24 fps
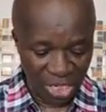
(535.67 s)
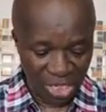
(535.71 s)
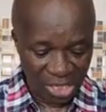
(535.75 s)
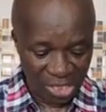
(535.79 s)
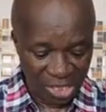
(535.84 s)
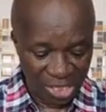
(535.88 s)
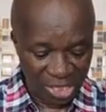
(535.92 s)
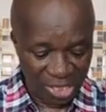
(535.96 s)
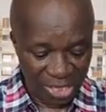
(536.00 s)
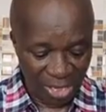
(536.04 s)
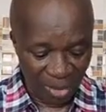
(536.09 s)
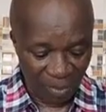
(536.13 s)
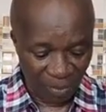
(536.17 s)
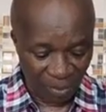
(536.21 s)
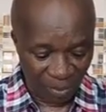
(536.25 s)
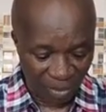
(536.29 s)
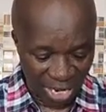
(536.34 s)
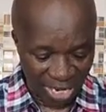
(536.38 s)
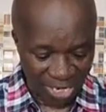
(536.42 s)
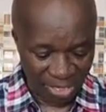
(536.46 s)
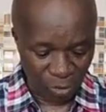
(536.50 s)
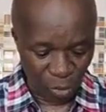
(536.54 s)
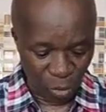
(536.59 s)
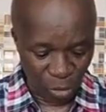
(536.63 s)
since their
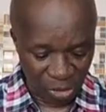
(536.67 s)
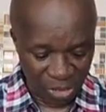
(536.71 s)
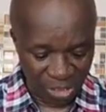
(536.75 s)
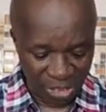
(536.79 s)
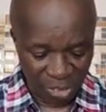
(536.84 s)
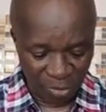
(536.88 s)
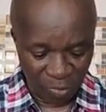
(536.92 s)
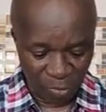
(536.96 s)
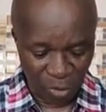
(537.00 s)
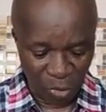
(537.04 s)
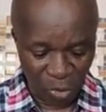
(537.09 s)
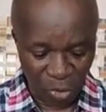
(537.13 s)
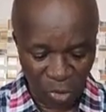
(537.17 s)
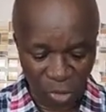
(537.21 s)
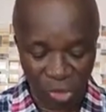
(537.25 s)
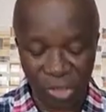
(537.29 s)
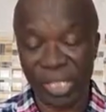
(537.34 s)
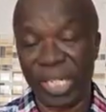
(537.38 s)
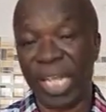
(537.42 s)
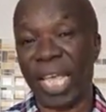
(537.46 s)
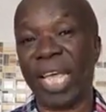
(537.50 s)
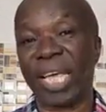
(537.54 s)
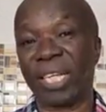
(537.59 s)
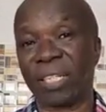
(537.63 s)
mind was even
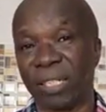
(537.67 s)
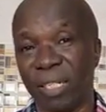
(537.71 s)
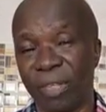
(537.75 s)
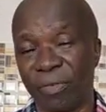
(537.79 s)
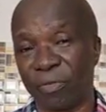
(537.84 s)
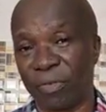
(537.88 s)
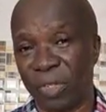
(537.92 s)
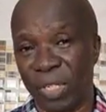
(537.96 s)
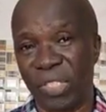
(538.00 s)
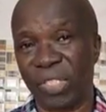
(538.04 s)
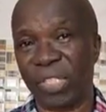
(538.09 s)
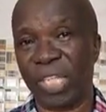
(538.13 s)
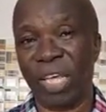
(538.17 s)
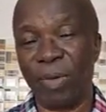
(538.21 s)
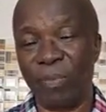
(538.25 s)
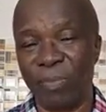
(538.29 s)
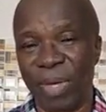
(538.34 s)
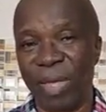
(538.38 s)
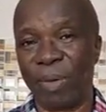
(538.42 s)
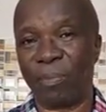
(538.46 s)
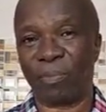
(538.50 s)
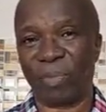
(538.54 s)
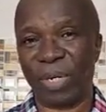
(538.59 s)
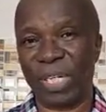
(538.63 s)
on the earthly things.
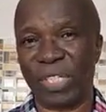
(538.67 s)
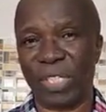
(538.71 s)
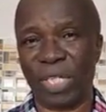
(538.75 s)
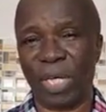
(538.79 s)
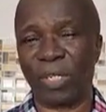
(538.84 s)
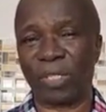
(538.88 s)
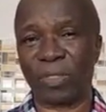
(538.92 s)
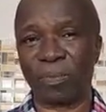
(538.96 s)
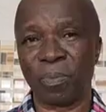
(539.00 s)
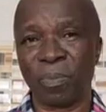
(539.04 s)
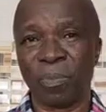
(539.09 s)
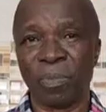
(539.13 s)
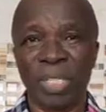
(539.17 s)
Amen. Praise God.